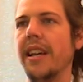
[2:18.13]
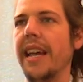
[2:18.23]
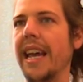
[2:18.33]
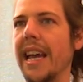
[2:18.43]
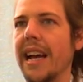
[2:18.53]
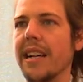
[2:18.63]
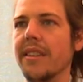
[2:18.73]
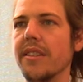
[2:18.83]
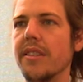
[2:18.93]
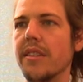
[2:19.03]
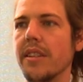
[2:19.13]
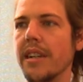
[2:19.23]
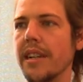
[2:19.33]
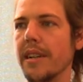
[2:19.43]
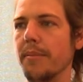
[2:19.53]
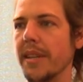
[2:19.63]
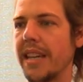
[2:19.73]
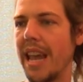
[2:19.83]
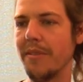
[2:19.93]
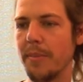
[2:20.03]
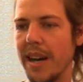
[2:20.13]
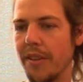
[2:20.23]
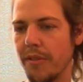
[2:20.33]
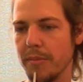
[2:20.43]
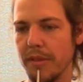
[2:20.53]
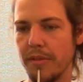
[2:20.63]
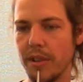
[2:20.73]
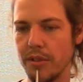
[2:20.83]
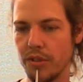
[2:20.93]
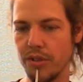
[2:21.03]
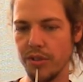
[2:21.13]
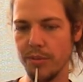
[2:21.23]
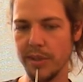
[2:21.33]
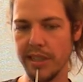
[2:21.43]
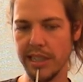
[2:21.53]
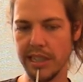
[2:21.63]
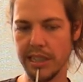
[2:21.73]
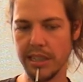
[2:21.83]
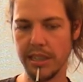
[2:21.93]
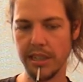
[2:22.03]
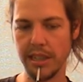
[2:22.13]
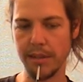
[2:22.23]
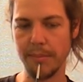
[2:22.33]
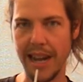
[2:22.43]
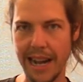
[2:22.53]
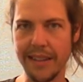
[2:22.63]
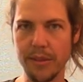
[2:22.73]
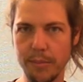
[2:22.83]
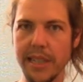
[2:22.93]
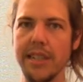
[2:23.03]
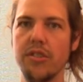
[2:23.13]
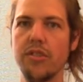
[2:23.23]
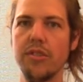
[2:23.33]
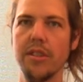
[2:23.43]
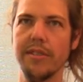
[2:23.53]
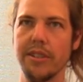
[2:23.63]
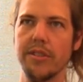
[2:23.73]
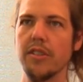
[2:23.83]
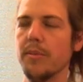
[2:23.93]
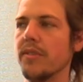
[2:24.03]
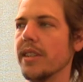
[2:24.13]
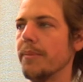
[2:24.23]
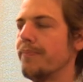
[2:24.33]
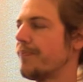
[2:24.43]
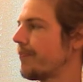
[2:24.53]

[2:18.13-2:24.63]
And um, it came about from a photo shoot we did um, on the beach around Christmas time.